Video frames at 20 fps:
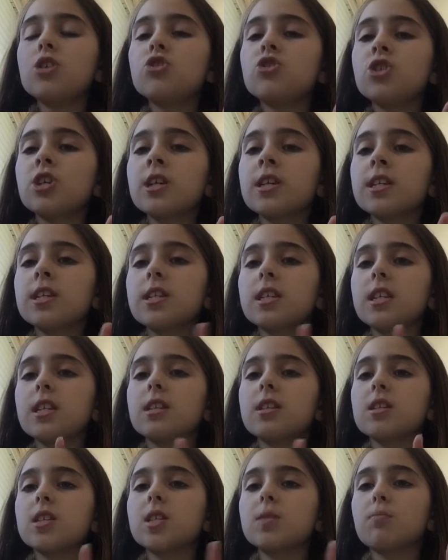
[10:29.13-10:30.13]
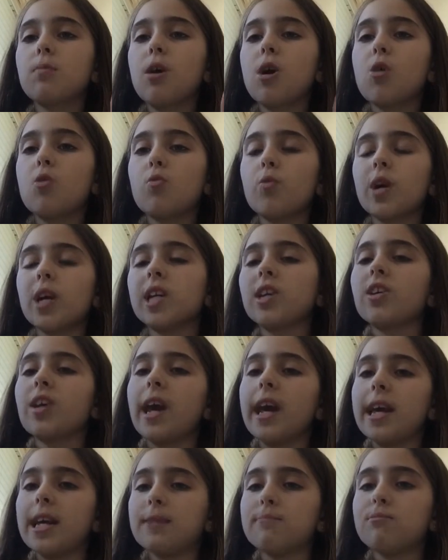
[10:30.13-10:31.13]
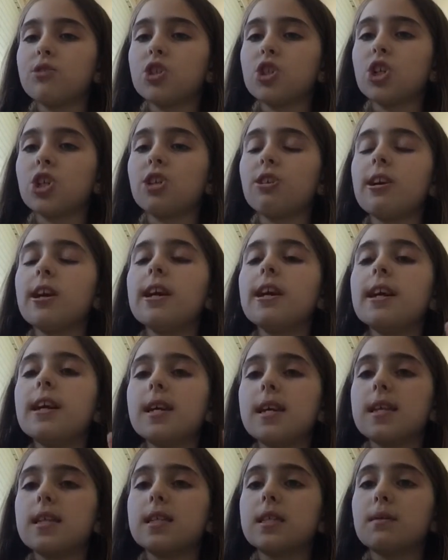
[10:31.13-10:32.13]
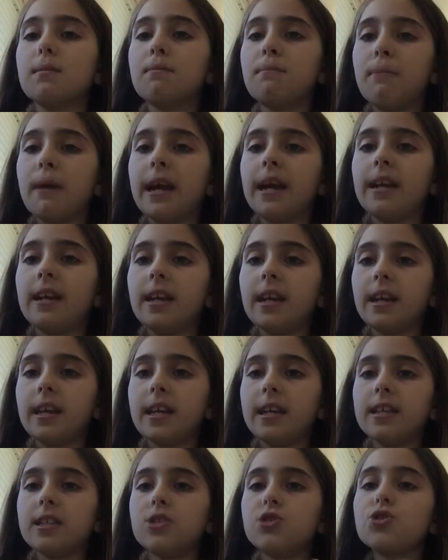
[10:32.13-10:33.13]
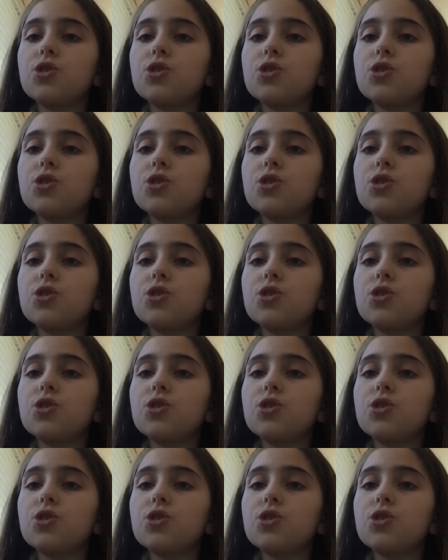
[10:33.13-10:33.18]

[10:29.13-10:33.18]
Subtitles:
just in the spot where your hamster is biting it.